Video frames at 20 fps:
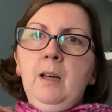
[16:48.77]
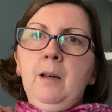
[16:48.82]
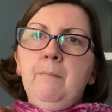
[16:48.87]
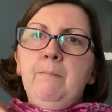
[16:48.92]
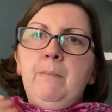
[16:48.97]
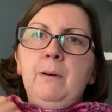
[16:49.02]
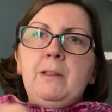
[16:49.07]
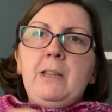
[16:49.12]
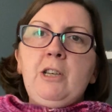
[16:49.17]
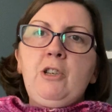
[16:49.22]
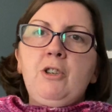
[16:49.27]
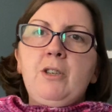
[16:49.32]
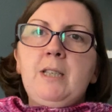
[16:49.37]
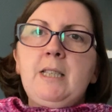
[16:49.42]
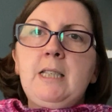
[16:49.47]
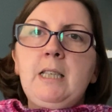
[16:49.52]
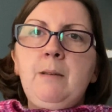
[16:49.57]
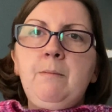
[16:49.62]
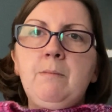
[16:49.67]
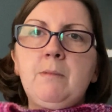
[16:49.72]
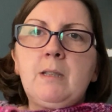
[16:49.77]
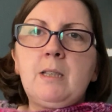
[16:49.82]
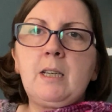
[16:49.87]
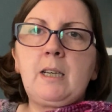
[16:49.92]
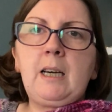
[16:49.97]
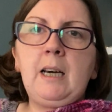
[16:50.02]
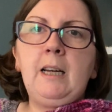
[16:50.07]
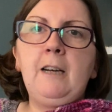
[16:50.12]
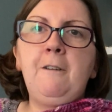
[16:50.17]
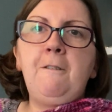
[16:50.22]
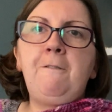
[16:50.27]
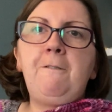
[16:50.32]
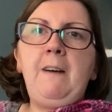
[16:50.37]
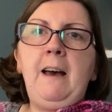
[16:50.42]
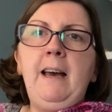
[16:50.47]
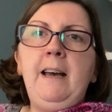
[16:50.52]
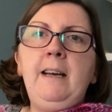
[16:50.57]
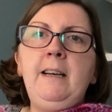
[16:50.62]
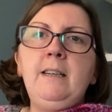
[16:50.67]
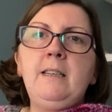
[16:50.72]
but they just seemed to kind of
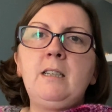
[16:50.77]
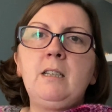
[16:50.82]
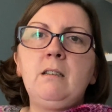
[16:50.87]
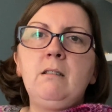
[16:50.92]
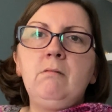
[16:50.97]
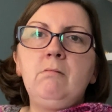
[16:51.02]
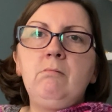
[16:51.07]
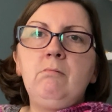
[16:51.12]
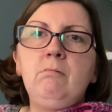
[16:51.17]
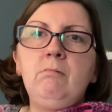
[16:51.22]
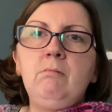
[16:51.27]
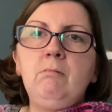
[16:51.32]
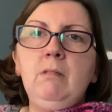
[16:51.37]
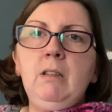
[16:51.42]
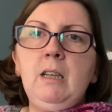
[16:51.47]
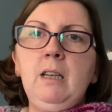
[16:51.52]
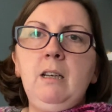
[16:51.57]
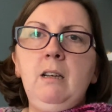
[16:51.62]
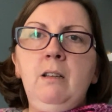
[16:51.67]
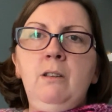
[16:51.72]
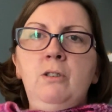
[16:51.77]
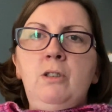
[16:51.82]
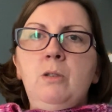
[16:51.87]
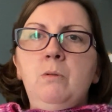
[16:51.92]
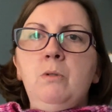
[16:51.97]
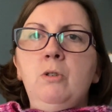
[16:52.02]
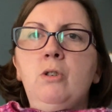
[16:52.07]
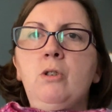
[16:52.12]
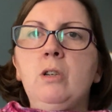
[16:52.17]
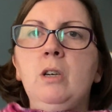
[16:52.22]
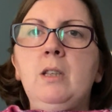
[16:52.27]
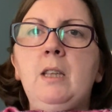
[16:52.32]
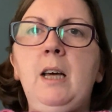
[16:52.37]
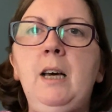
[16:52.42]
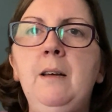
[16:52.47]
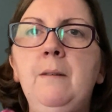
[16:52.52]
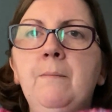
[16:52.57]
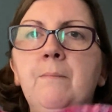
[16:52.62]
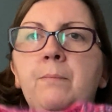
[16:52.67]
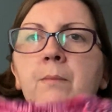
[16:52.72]
fade into each
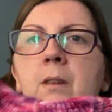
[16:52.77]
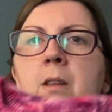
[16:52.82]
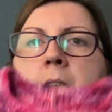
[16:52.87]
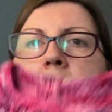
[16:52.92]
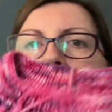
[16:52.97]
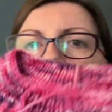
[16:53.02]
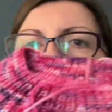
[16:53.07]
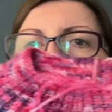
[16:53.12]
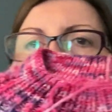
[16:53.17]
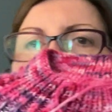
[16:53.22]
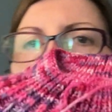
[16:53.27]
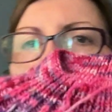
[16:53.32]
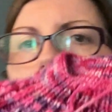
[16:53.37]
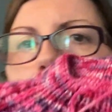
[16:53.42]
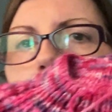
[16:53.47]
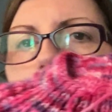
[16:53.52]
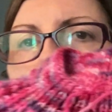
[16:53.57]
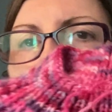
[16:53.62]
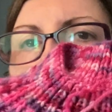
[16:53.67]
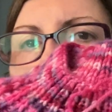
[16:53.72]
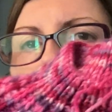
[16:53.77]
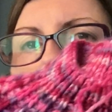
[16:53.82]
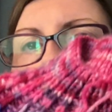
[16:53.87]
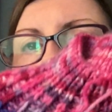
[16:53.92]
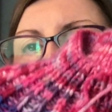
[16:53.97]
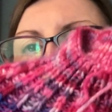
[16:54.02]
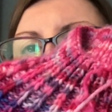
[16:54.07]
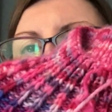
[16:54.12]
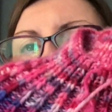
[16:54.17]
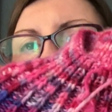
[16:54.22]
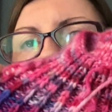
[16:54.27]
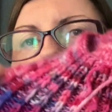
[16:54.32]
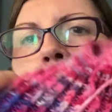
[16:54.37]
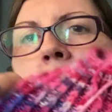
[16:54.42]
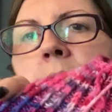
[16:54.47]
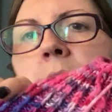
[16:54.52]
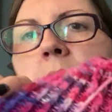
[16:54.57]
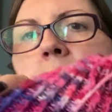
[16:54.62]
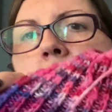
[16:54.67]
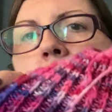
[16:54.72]
other, like
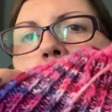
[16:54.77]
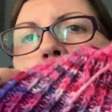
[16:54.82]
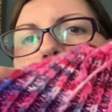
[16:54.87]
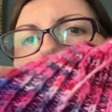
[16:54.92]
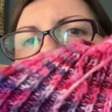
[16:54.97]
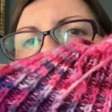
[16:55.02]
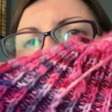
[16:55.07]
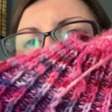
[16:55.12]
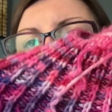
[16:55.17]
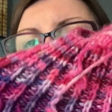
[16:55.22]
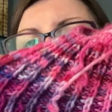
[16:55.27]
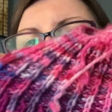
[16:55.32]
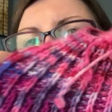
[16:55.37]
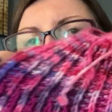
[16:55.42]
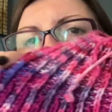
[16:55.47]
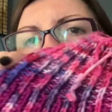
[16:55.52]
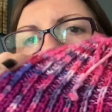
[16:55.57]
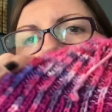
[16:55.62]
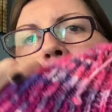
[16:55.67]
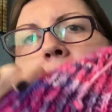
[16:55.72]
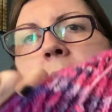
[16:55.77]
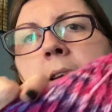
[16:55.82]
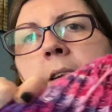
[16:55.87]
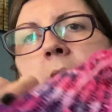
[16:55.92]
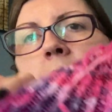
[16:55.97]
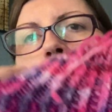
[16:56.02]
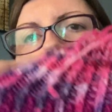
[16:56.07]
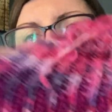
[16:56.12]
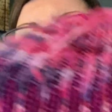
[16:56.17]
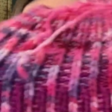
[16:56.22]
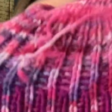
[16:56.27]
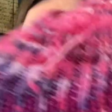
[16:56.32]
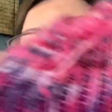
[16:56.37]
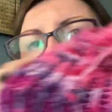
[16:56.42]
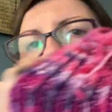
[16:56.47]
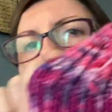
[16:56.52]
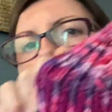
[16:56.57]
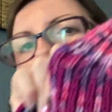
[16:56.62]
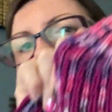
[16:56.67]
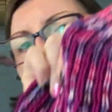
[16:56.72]
pinks, and then going into darker